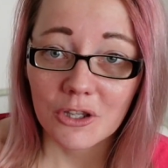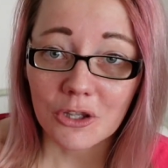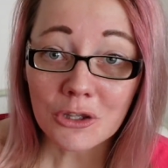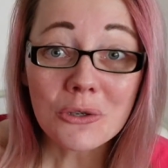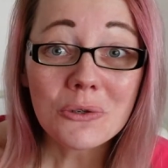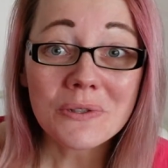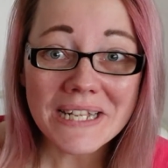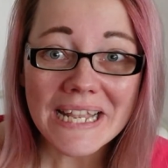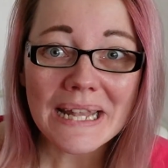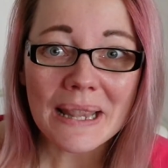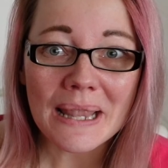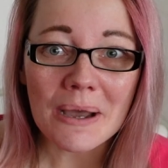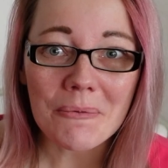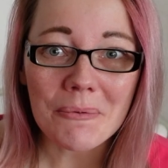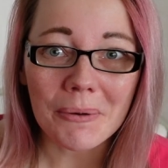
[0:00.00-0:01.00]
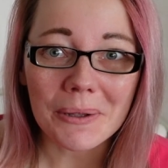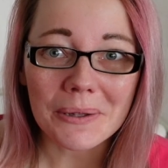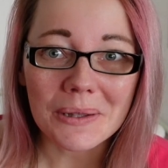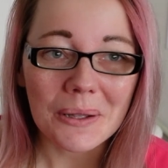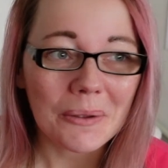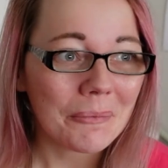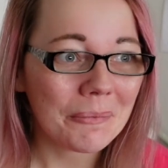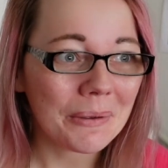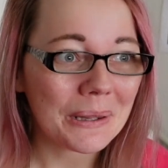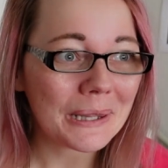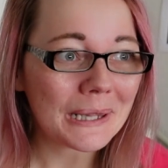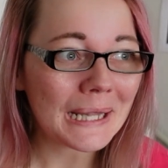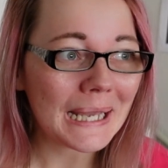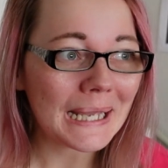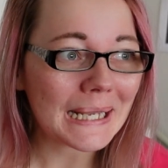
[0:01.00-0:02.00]
you knit that one
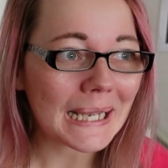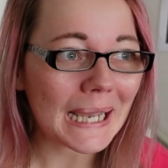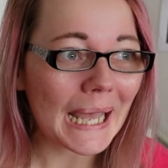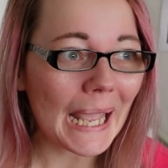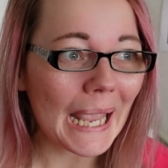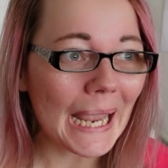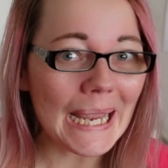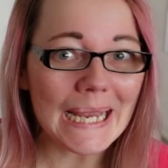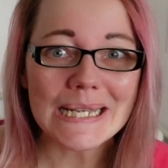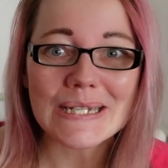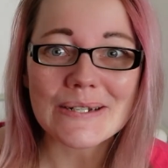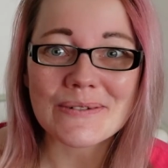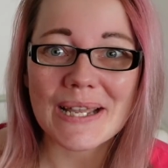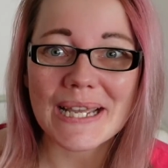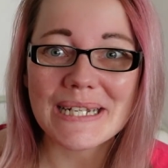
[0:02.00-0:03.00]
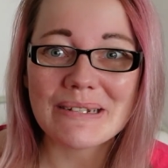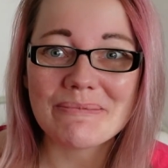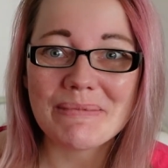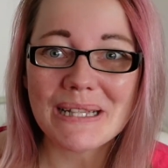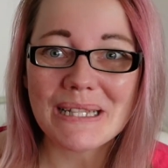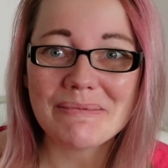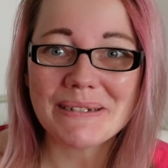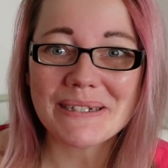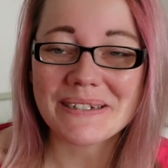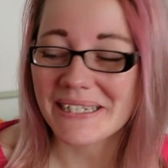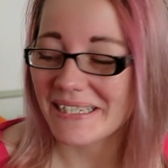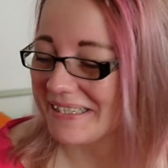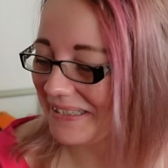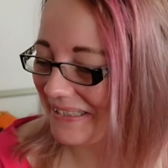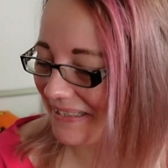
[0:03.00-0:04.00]
with like 8 or 9 millimeter
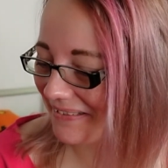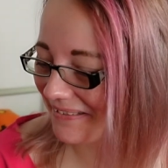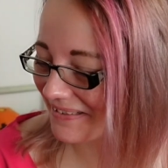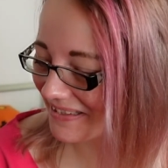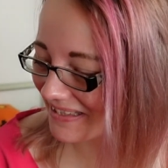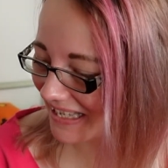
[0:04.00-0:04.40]
knitting needles.